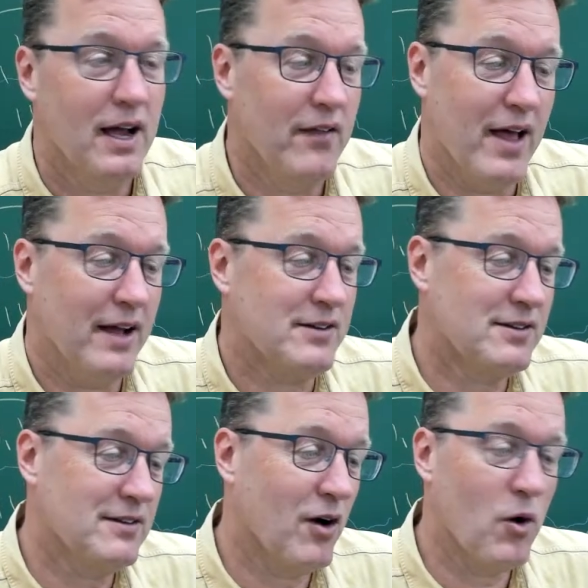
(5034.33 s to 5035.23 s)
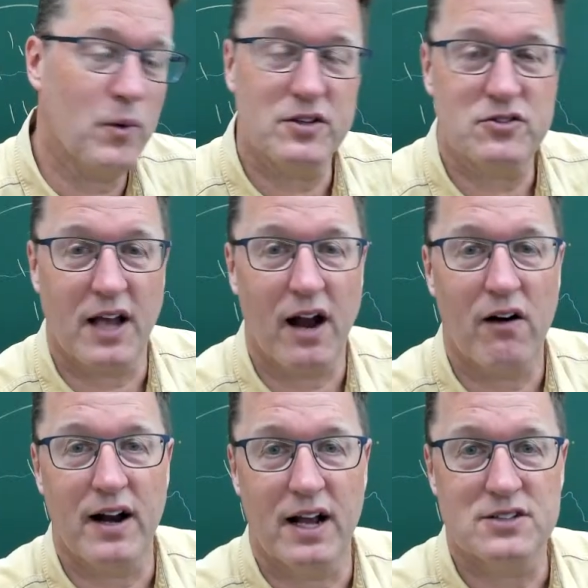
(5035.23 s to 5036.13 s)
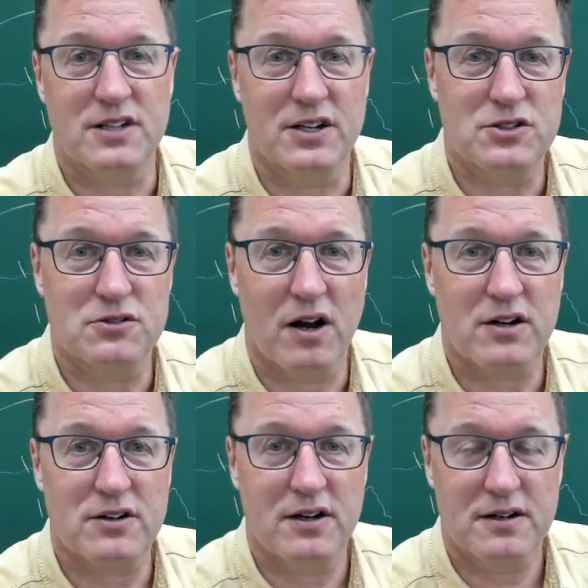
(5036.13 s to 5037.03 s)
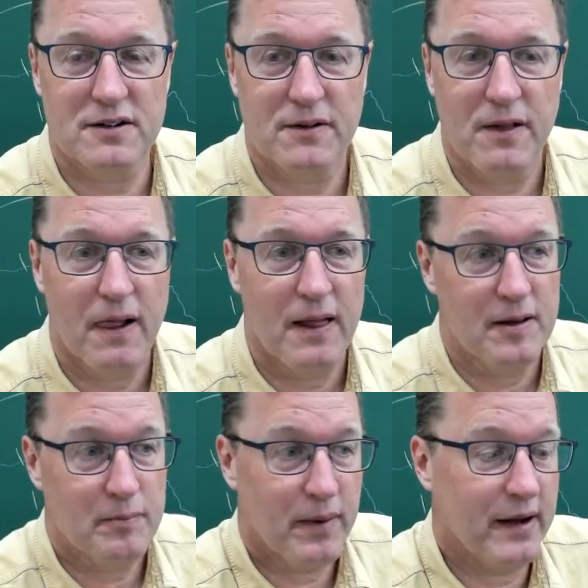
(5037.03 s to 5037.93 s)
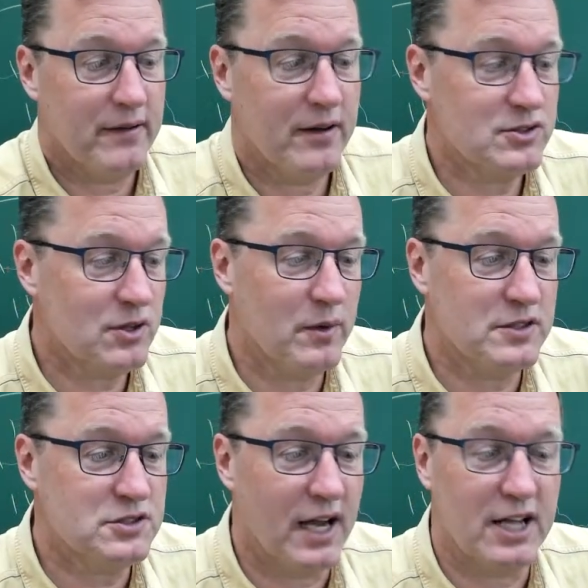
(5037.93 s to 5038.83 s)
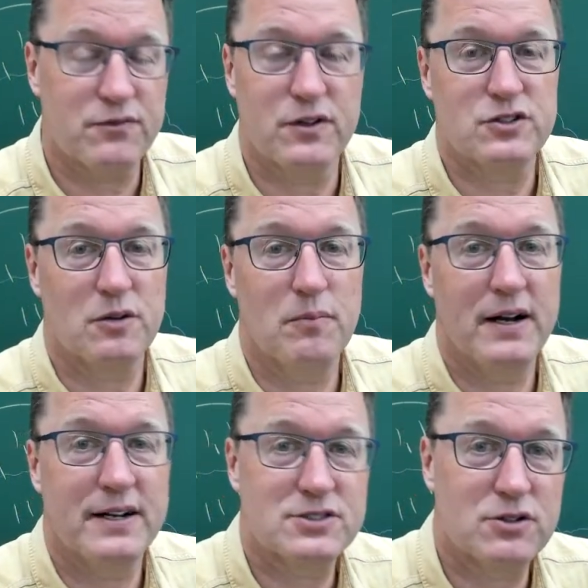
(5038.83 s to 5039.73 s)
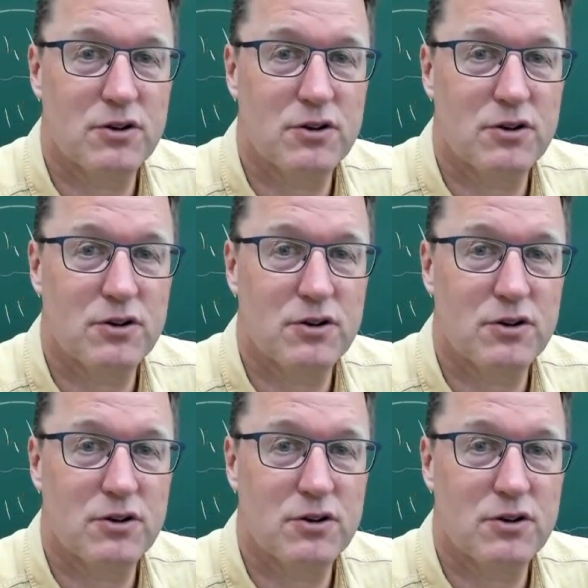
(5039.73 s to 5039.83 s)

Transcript: And that's always scary as an instructor but there's always chance for tremendous